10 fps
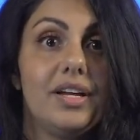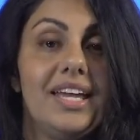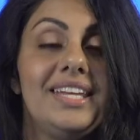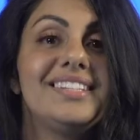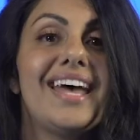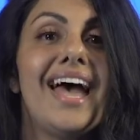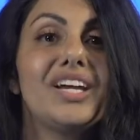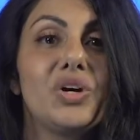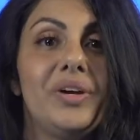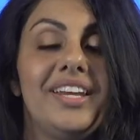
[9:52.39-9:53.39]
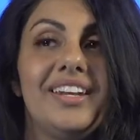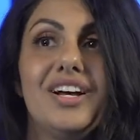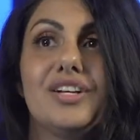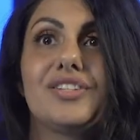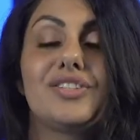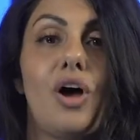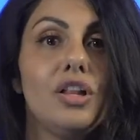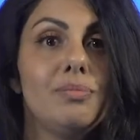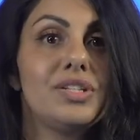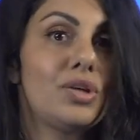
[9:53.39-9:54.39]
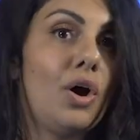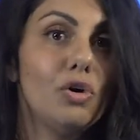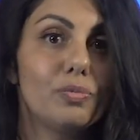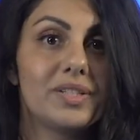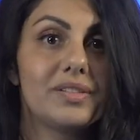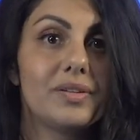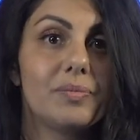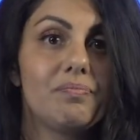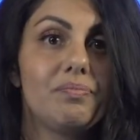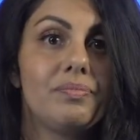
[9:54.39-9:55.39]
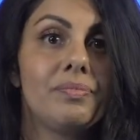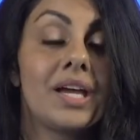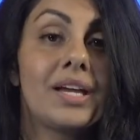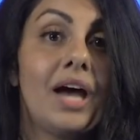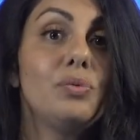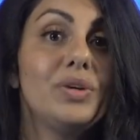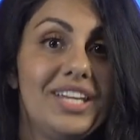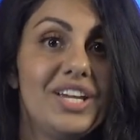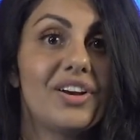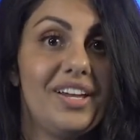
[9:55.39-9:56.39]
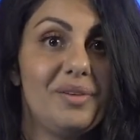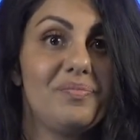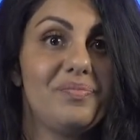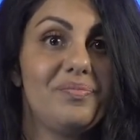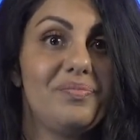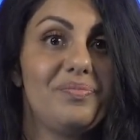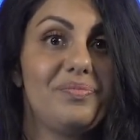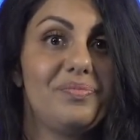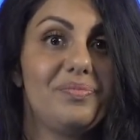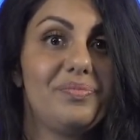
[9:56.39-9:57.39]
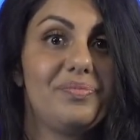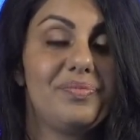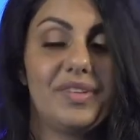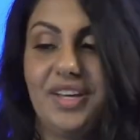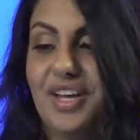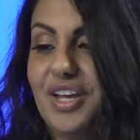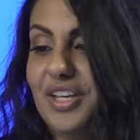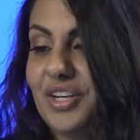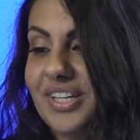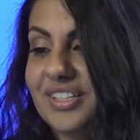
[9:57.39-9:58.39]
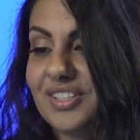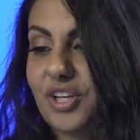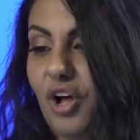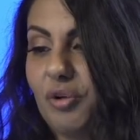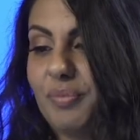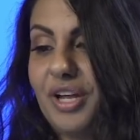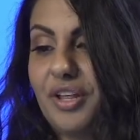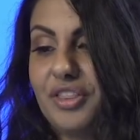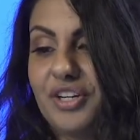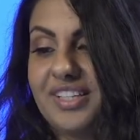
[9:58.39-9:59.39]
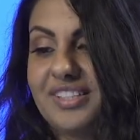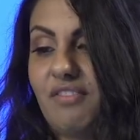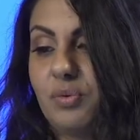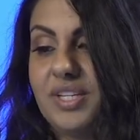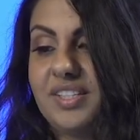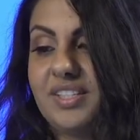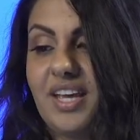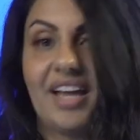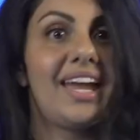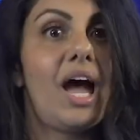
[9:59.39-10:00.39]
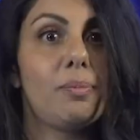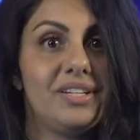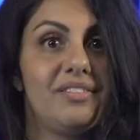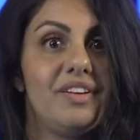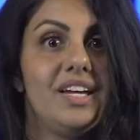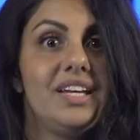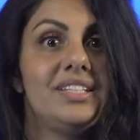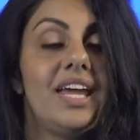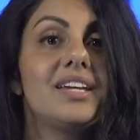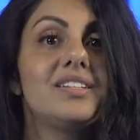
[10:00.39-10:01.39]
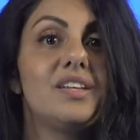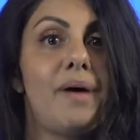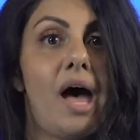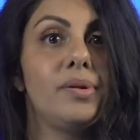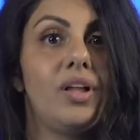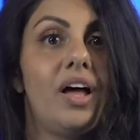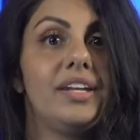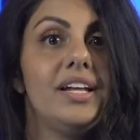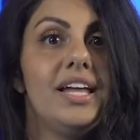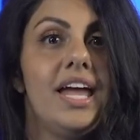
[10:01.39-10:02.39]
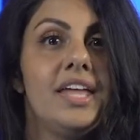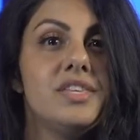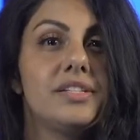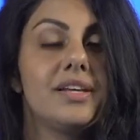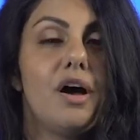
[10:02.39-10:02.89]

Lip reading: He's echoing Solomon's hopes that God would hear him. You know, in Psalm 37, we see a captive taken to Babylon and this